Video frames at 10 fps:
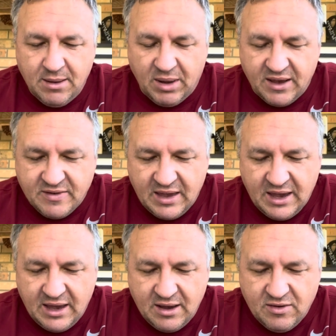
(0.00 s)
But I
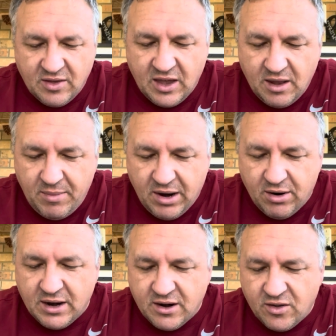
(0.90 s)
say to the
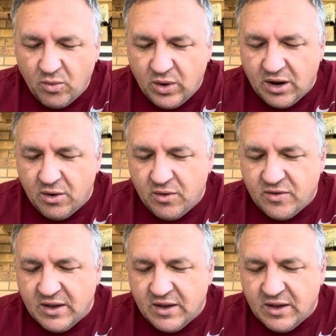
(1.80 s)
unmarried and to the widows,